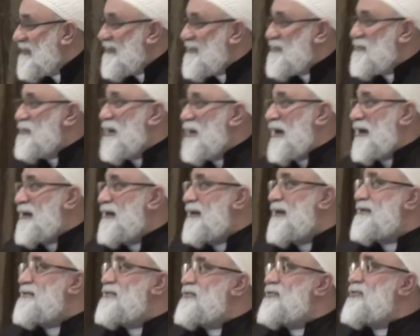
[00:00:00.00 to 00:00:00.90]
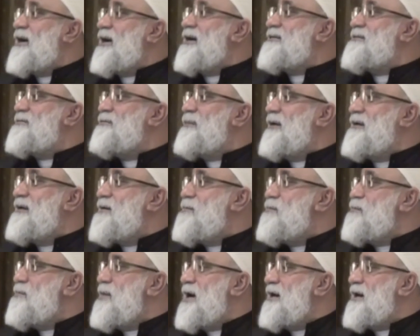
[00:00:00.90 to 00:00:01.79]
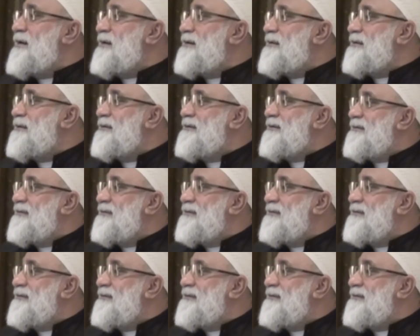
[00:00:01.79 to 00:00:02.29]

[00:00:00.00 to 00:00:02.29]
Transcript: Ismail had just become baligh.